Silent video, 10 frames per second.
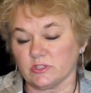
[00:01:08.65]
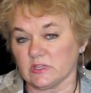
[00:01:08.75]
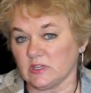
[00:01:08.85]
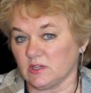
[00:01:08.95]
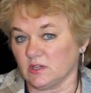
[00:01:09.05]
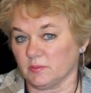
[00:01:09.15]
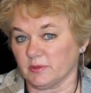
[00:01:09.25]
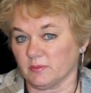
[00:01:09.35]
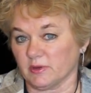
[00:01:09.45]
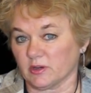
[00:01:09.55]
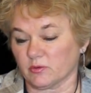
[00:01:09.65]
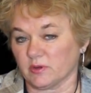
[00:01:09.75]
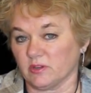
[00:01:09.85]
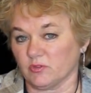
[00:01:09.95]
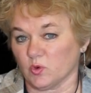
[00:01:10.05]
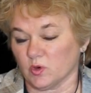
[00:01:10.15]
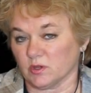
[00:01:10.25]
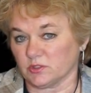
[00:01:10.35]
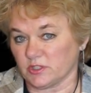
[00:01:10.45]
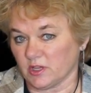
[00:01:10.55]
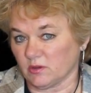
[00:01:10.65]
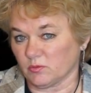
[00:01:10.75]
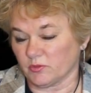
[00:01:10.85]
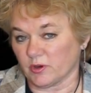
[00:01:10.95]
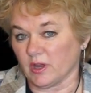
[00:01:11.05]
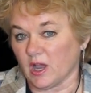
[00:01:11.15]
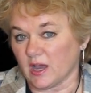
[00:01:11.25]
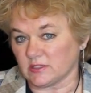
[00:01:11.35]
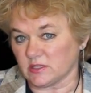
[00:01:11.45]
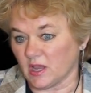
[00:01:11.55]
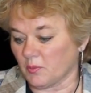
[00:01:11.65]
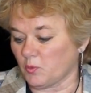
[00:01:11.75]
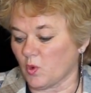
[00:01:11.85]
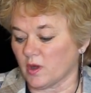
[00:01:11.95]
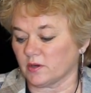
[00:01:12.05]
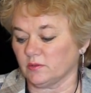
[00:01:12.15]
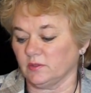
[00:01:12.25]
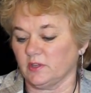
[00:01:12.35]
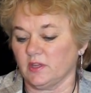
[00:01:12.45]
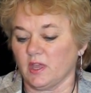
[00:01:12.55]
to heat it up in the microwave or take very hot tap water,